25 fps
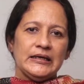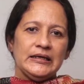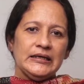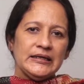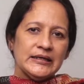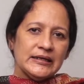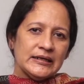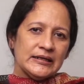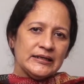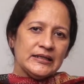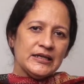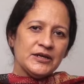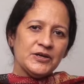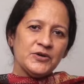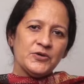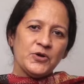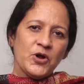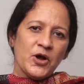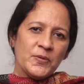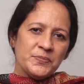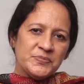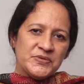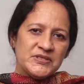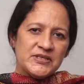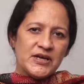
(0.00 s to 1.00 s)
Here the
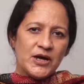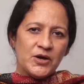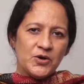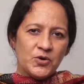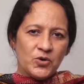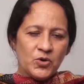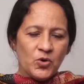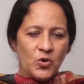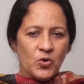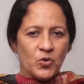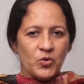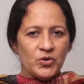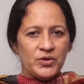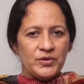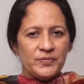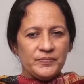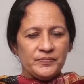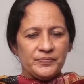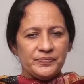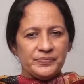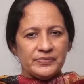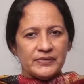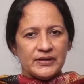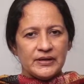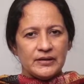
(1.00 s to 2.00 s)
crops are grown
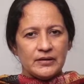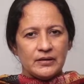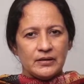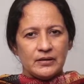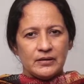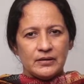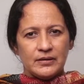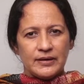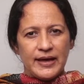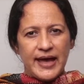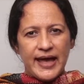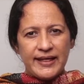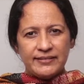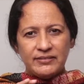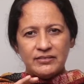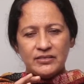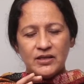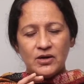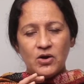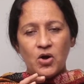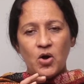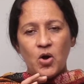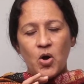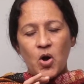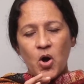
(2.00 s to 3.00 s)
at
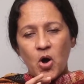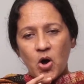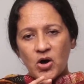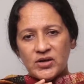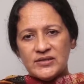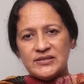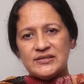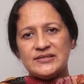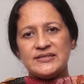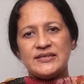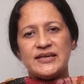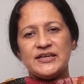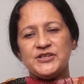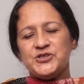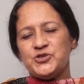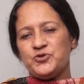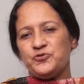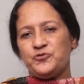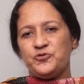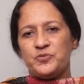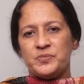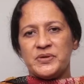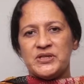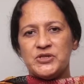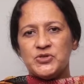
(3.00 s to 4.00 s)
the onset
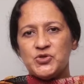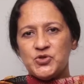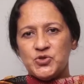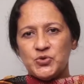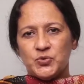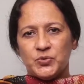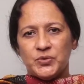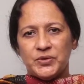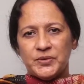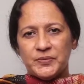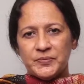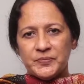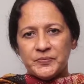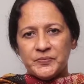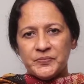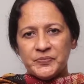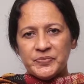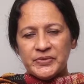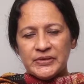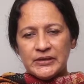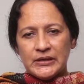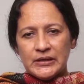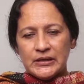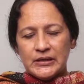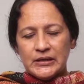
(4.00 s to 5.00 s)
of monsoon.
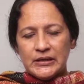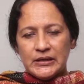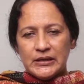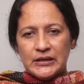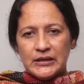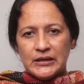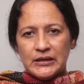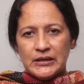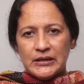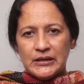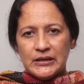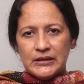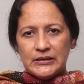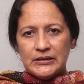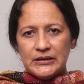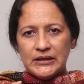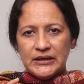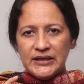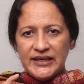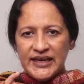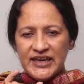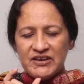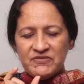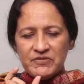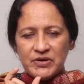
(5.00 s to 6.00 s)

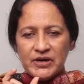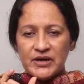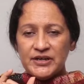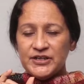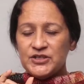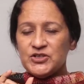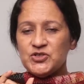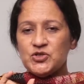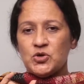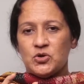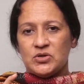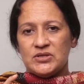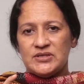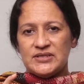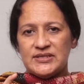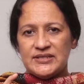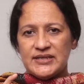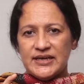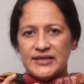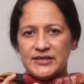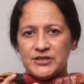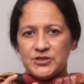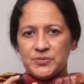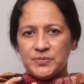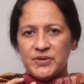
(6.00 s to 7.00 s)
The key word is
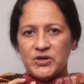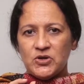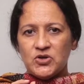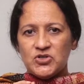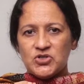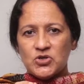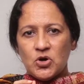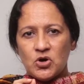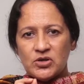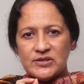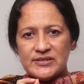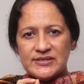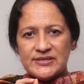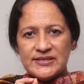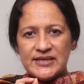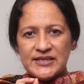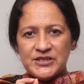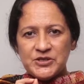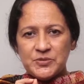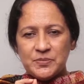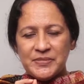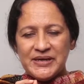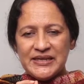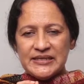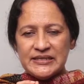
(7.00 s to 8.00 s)
onset, because
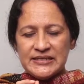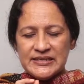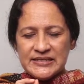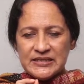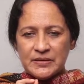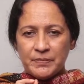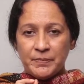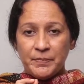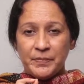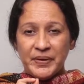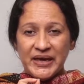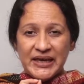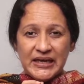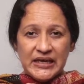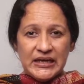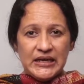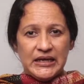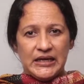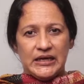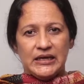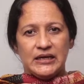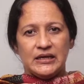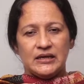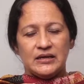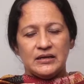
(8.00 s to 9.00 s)
onset means
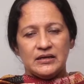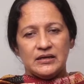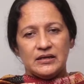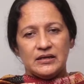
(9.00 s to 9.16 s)
beginning.